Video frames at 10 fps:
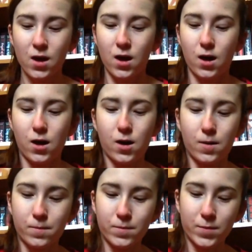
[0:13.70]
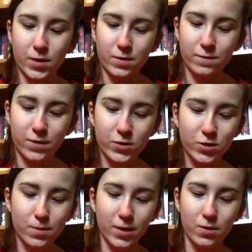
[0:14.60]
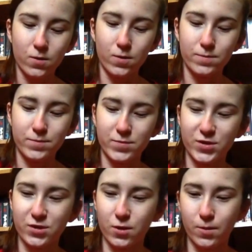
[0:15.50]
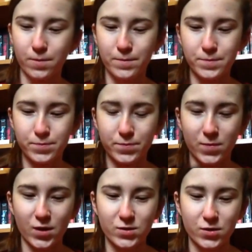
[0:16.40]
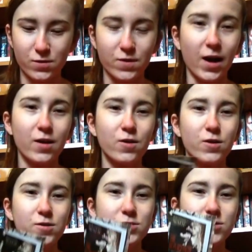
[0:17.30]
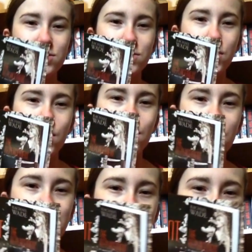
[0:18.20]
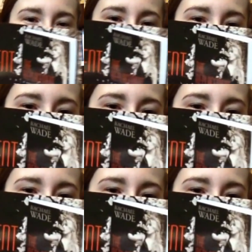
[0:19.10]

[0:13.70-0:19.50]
Um, first up I got some sort of rat cards from Rachel Wade.